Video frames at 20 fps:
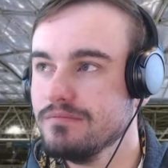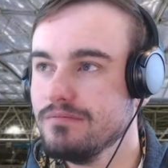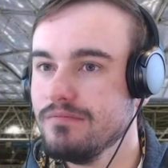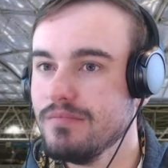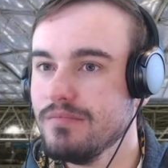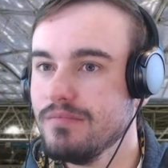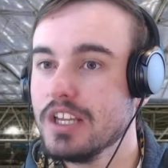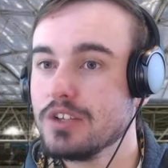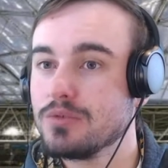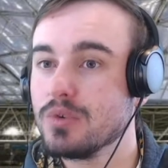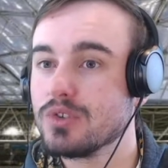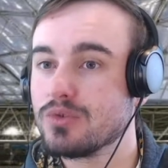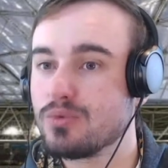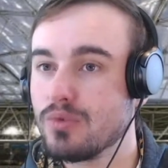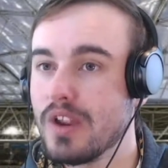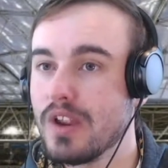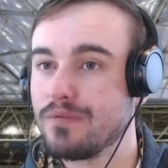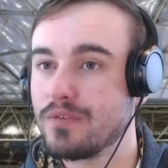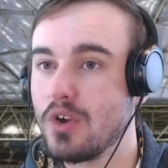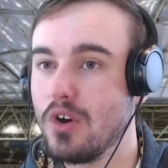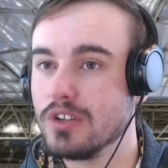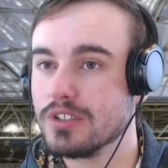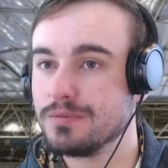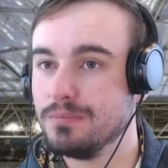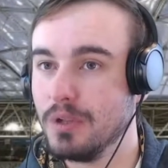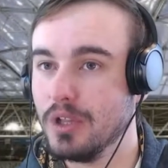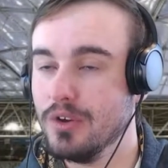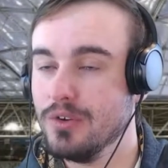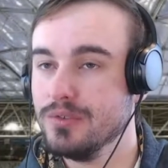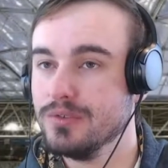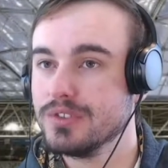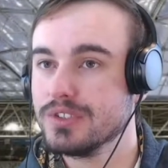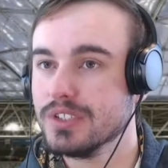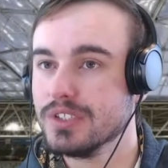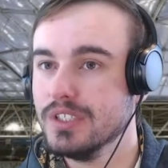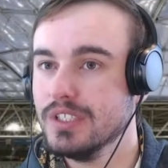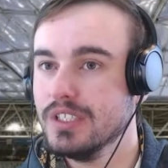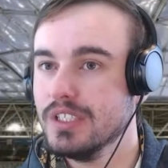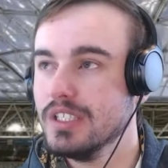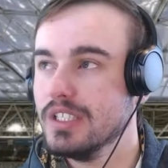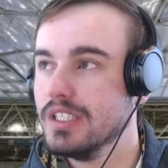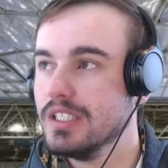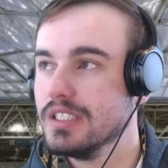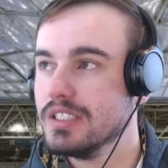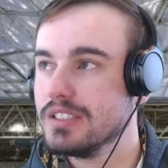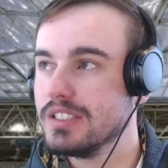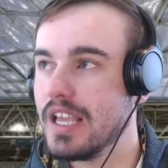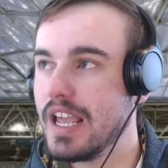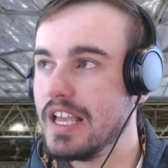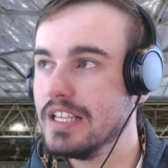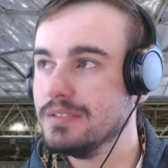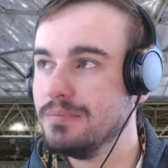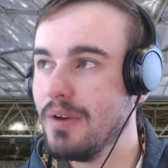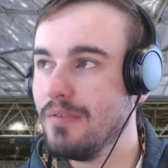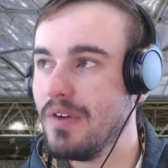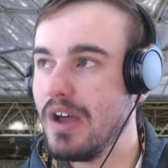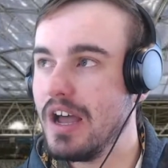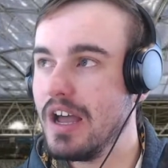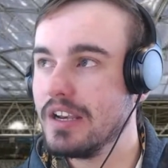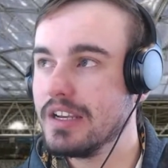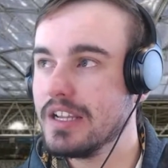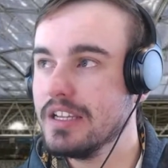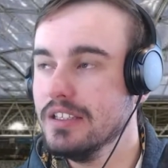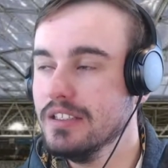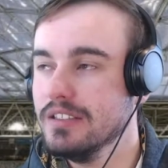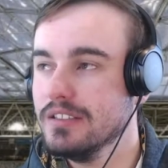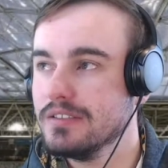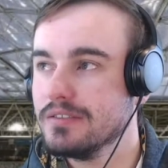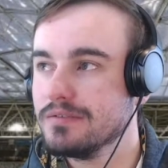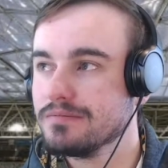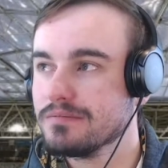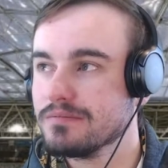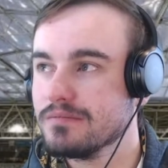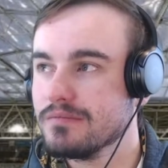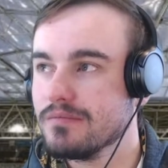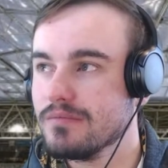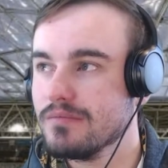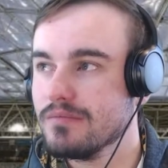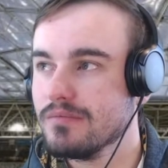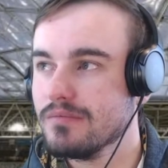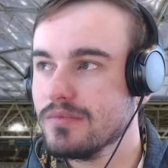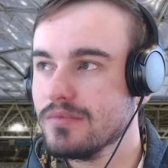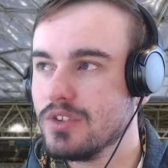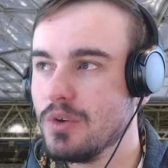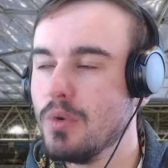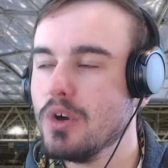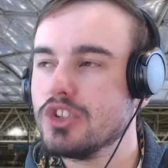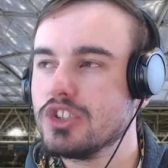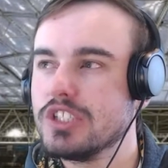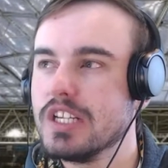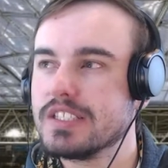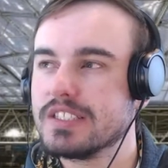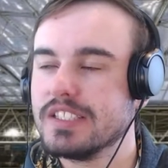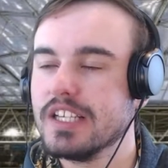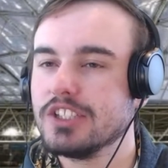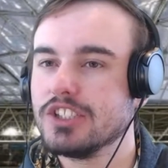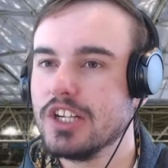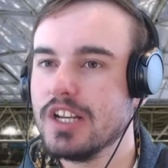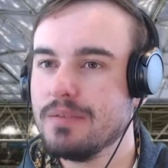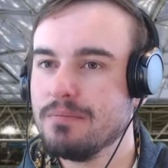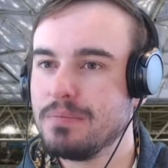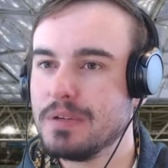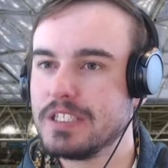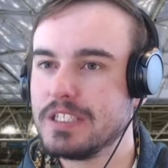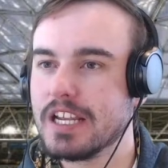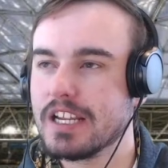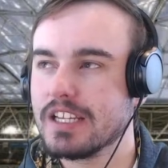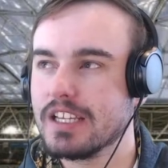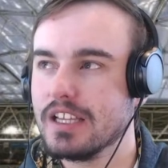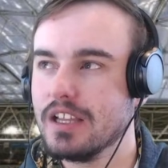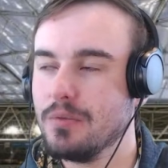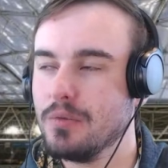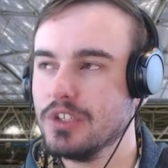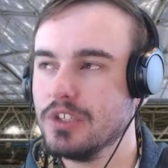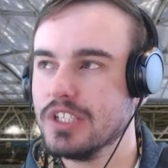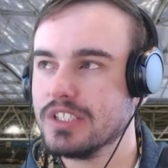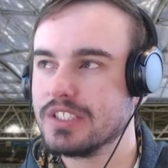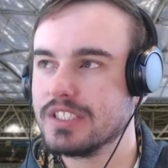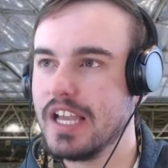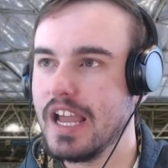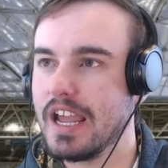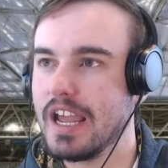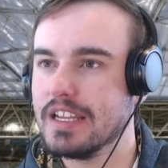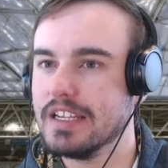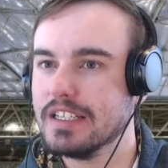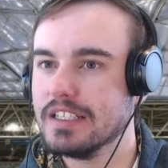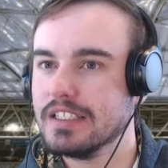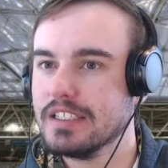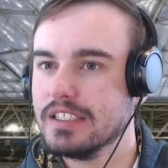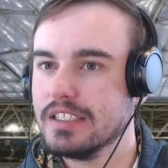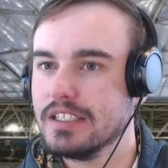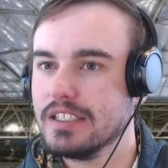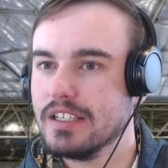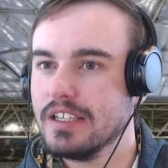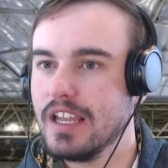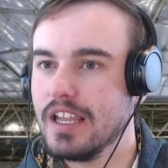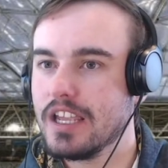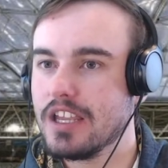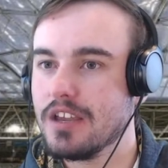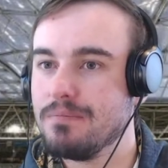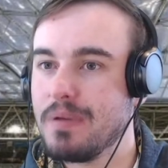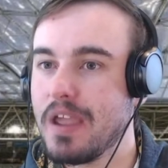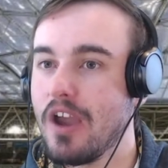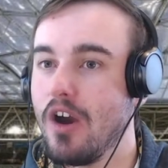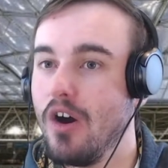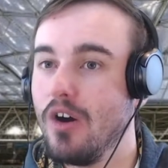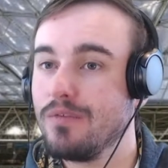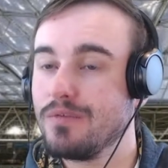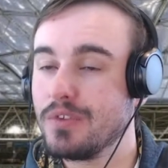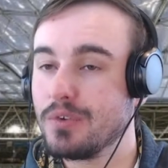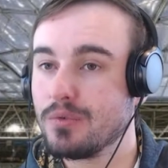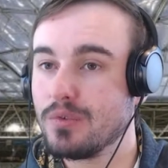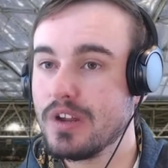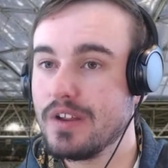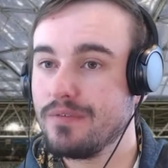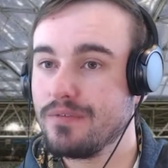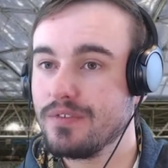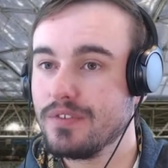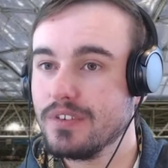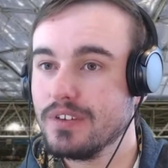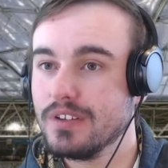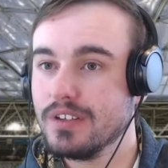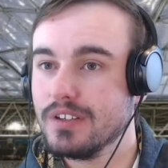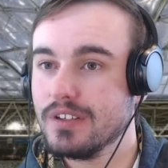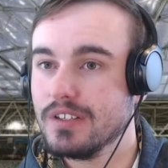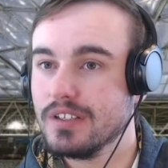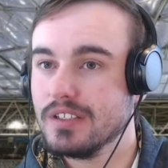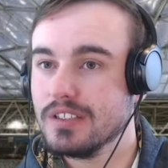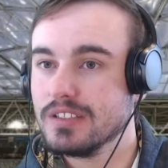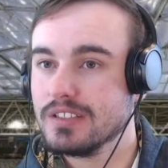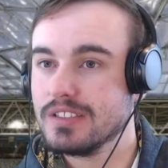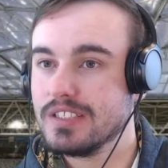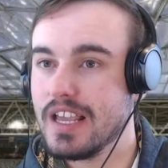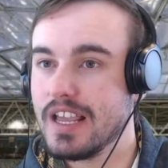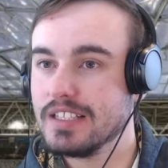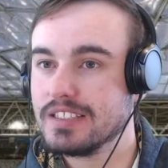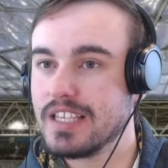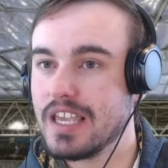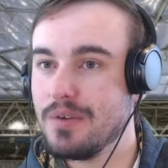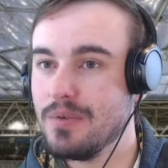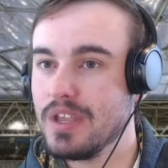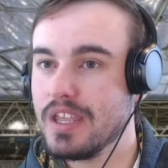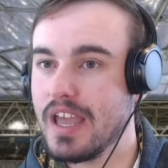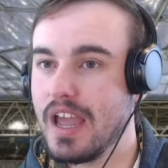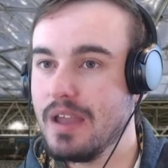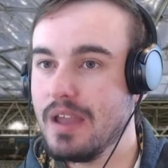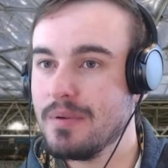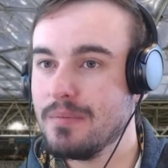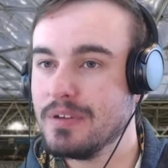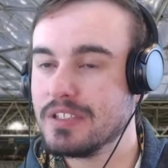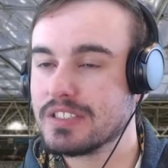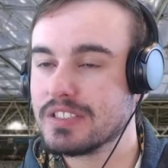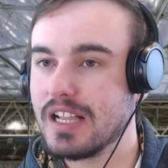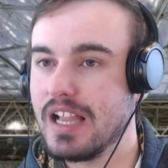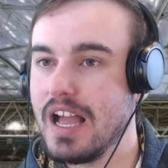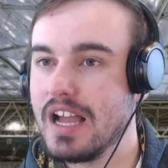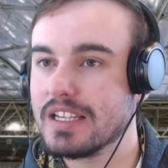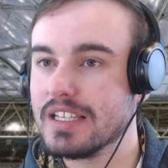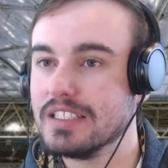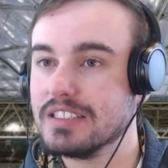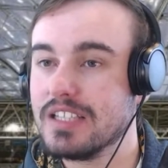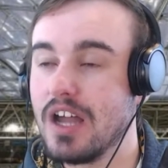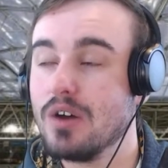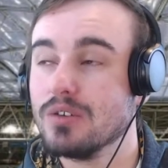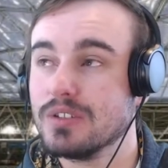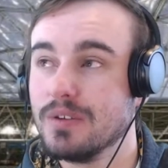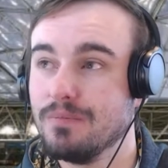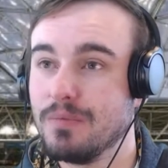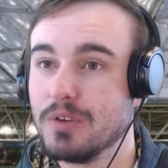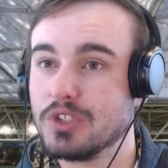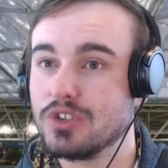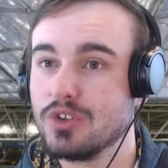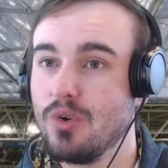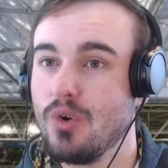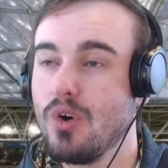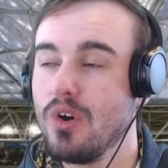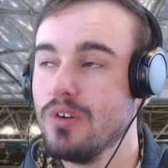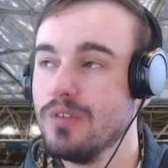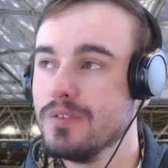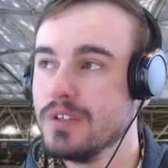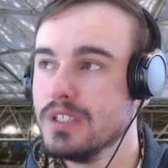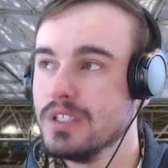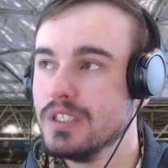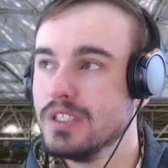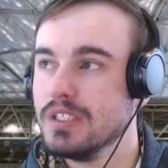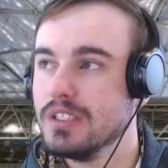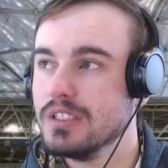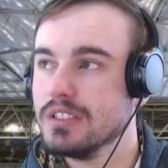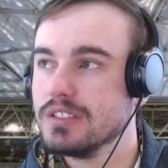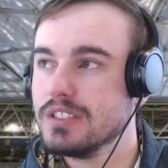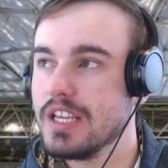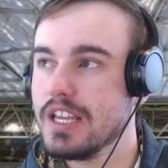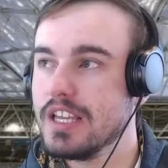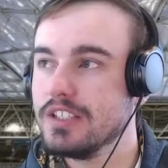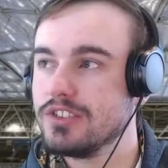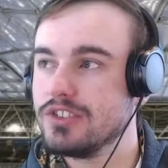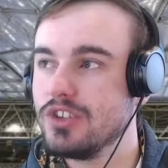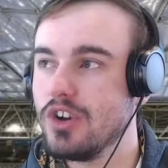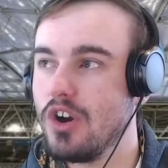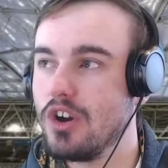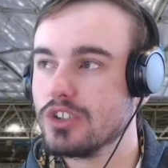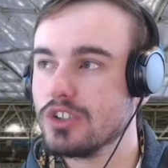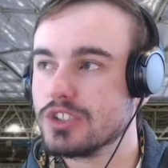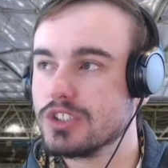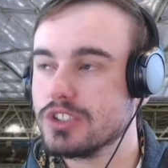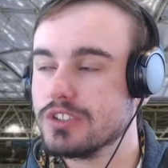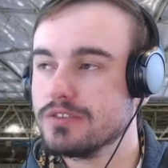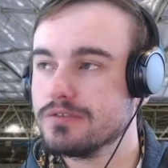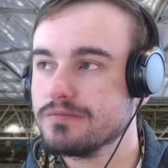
It was ref cost Blues, says Bavani. So which decision in particular would you say? He could bet off the ref, says Kiwi Gamer, Miss Clark and Dalton for sure, says Josh.